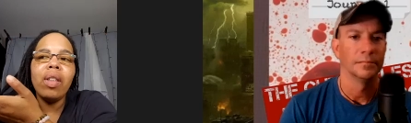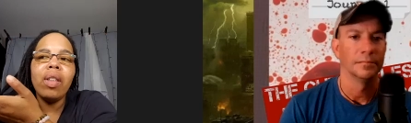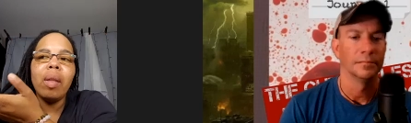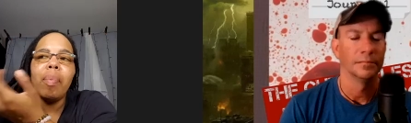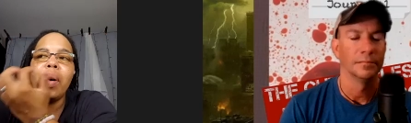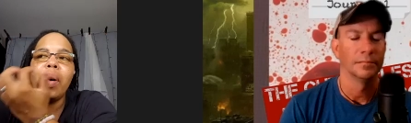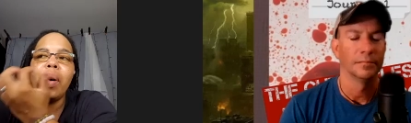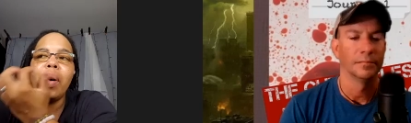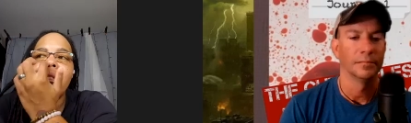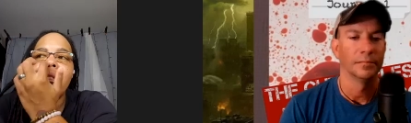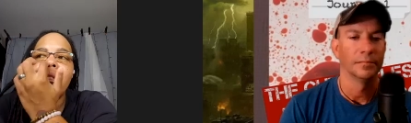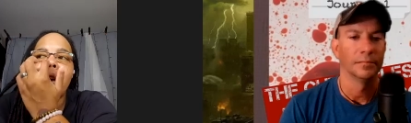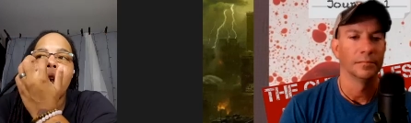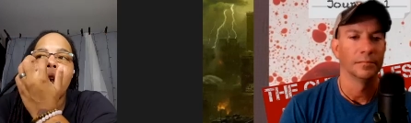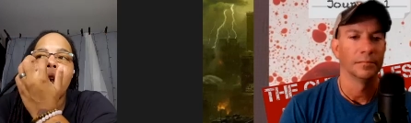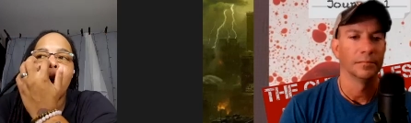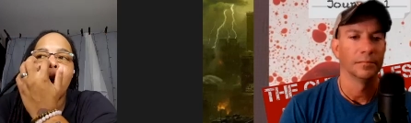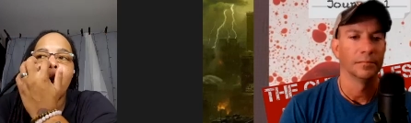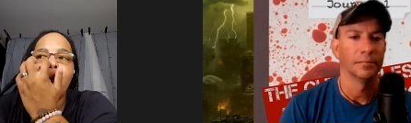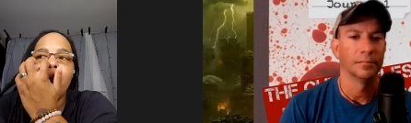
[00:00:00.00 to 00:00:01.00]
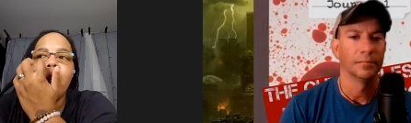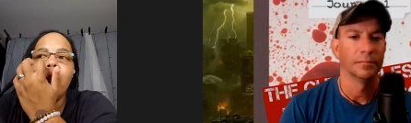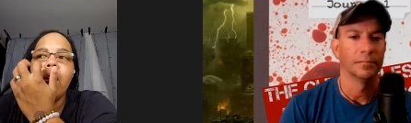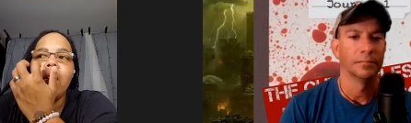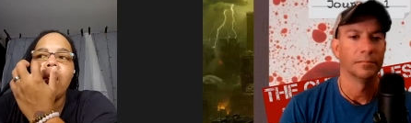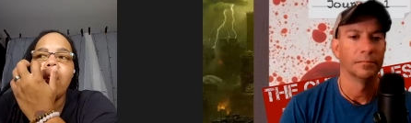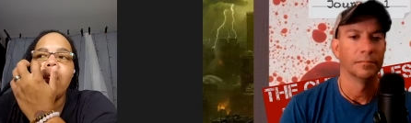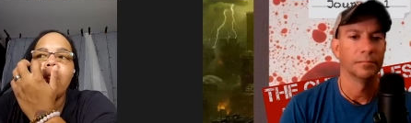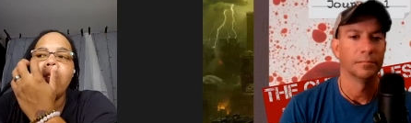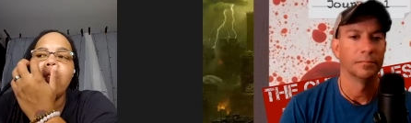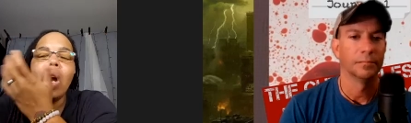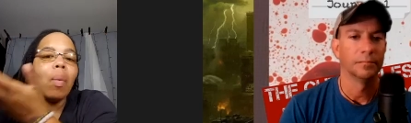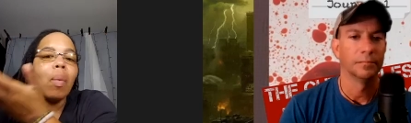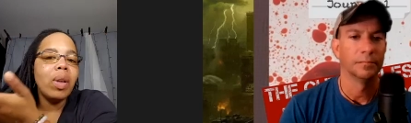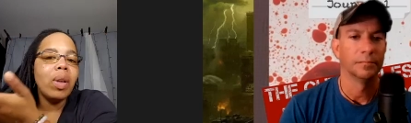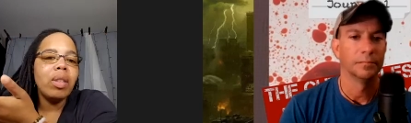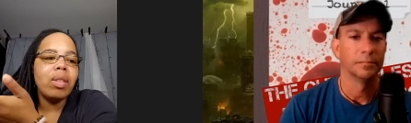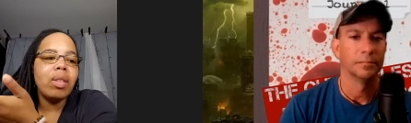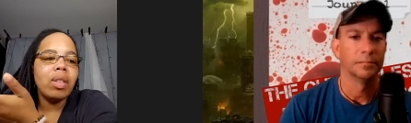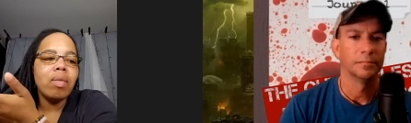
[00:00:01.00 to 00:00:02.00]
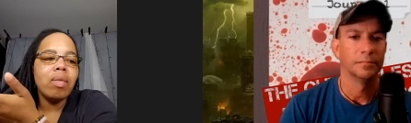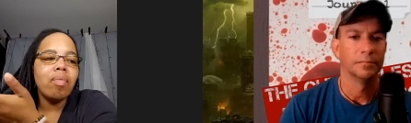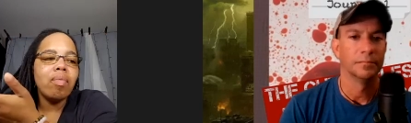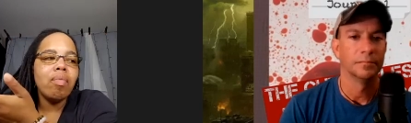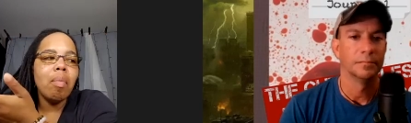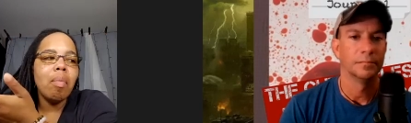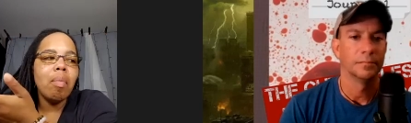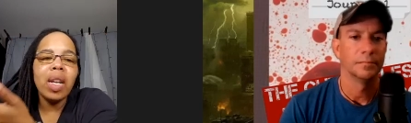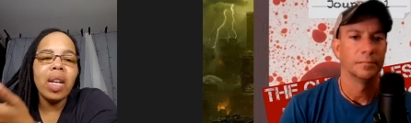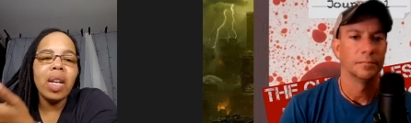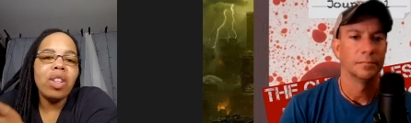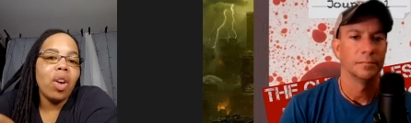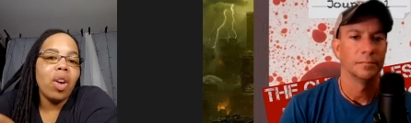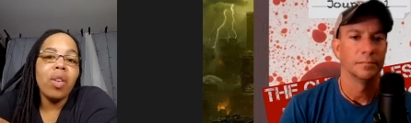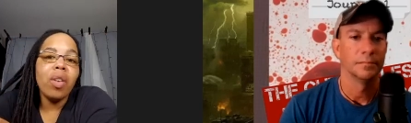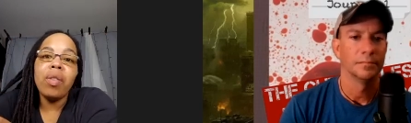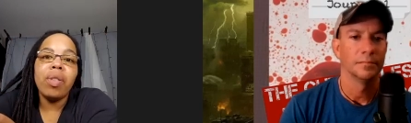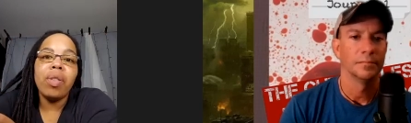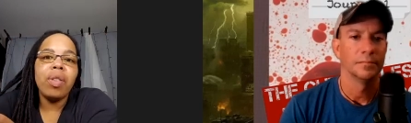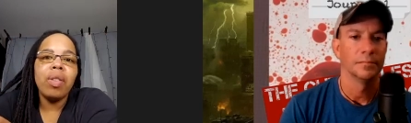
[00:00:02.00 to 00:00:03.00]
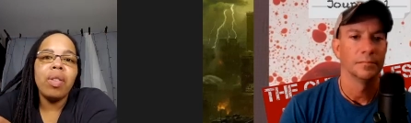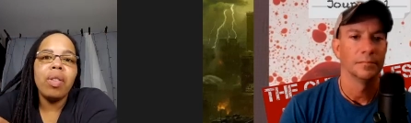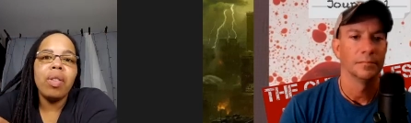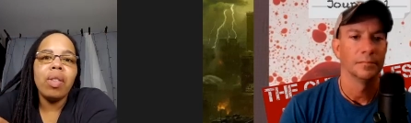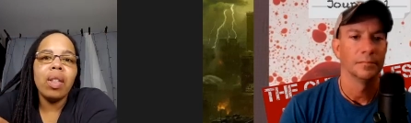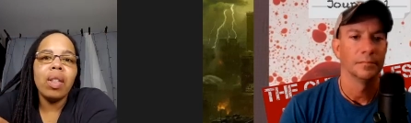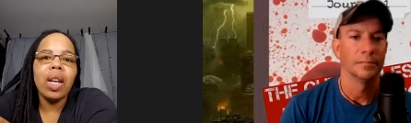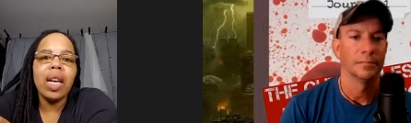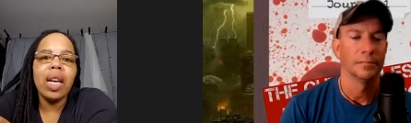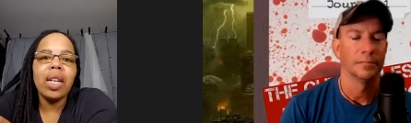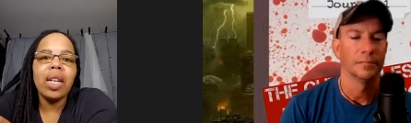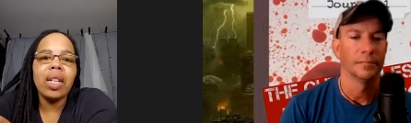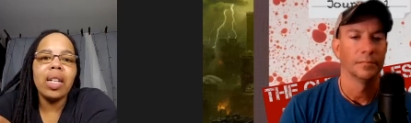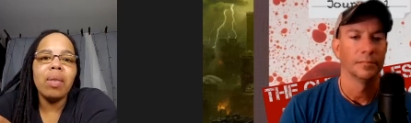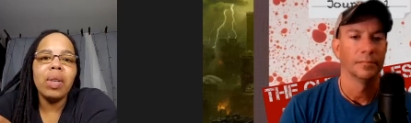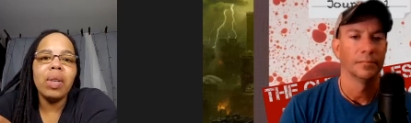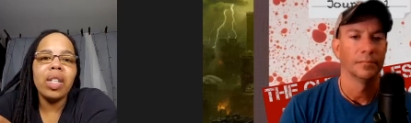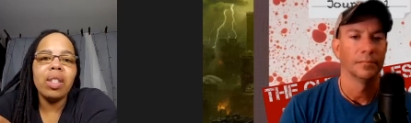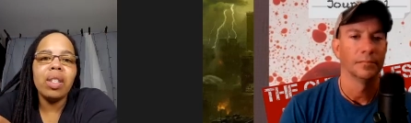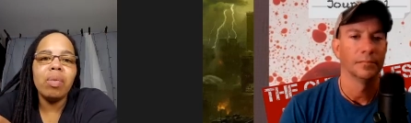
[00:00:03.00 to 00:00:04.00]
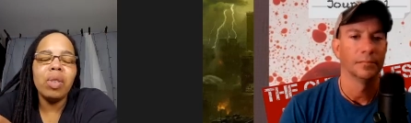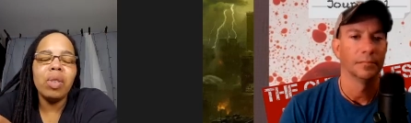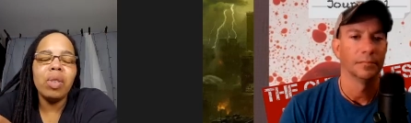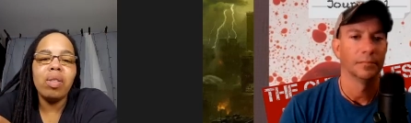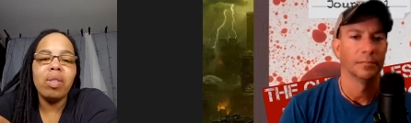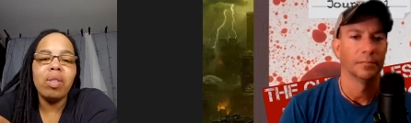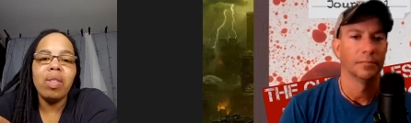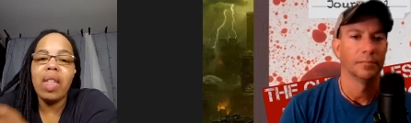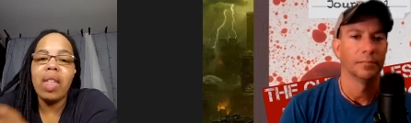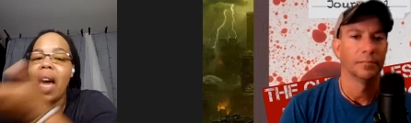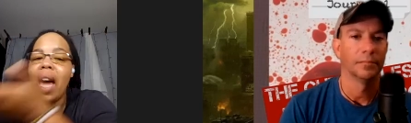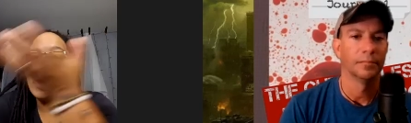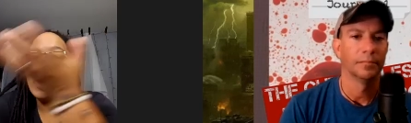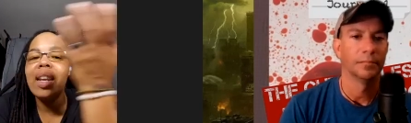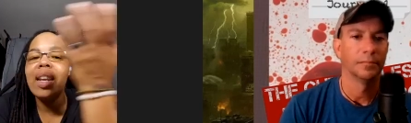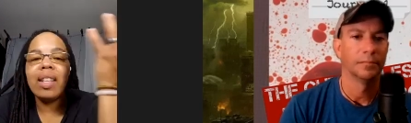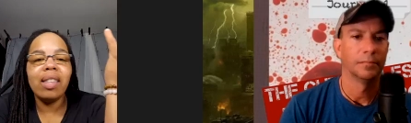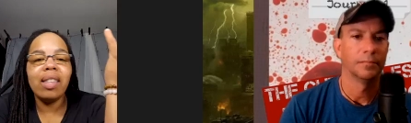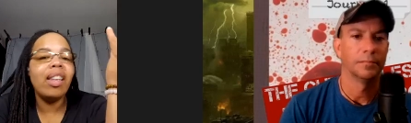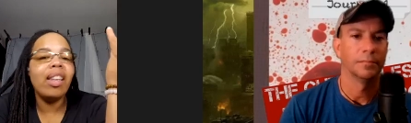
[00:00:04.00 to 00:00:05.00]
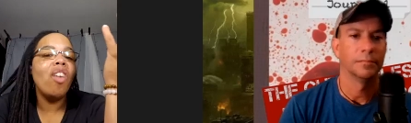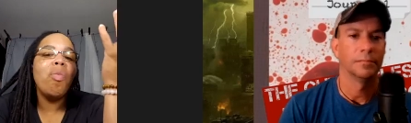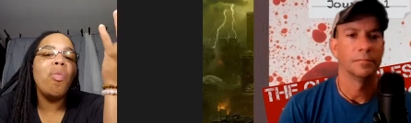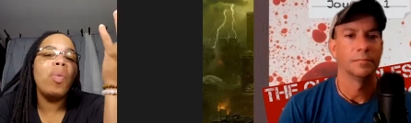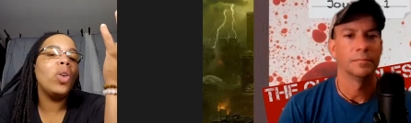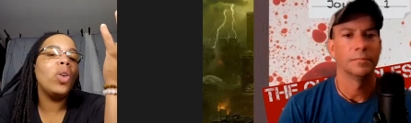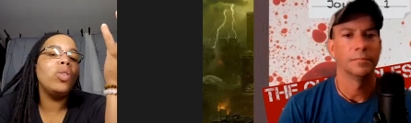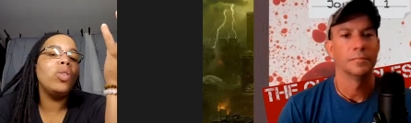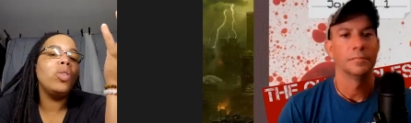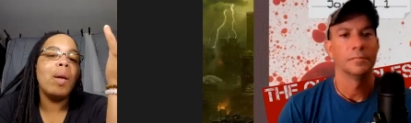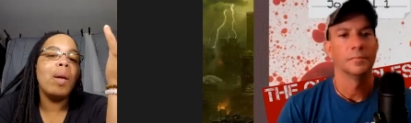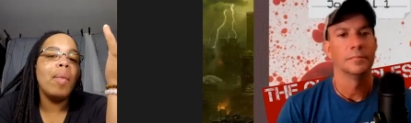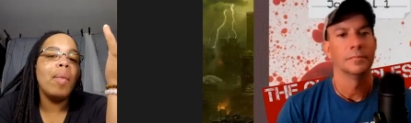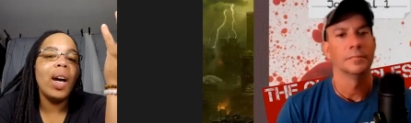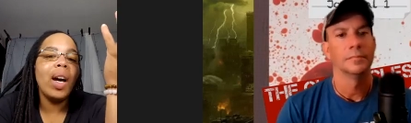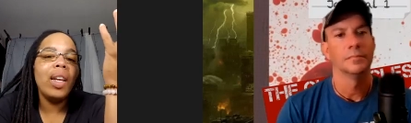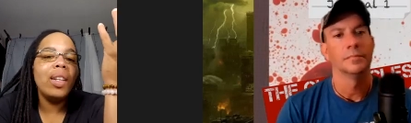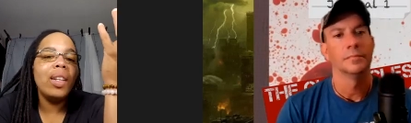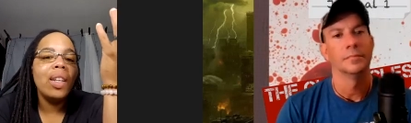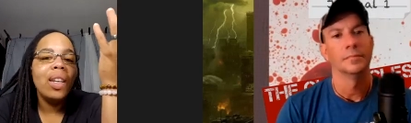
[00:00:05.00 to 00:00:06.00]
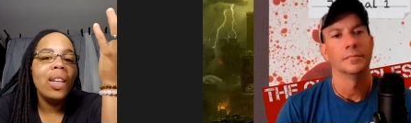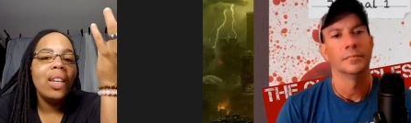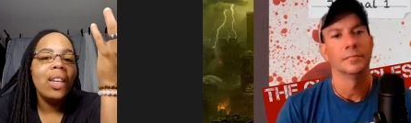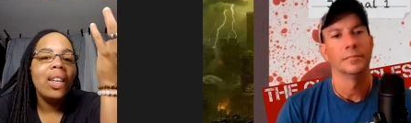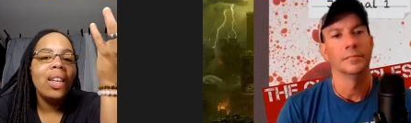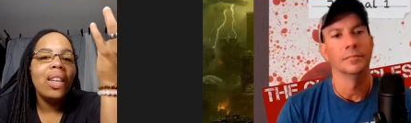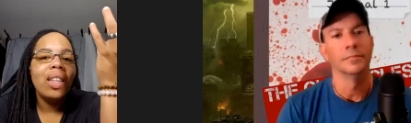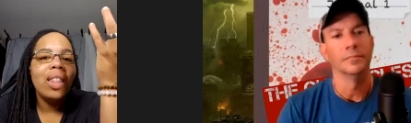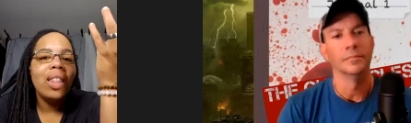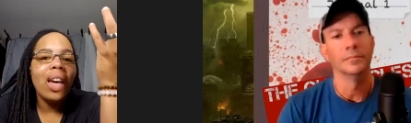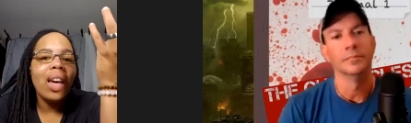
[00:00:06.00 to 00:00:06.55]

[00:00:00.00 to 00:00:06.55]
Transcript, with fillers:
Speaker 1: in the book that um no one's been to earth like which is which that in itself blows my mind mm-hmm.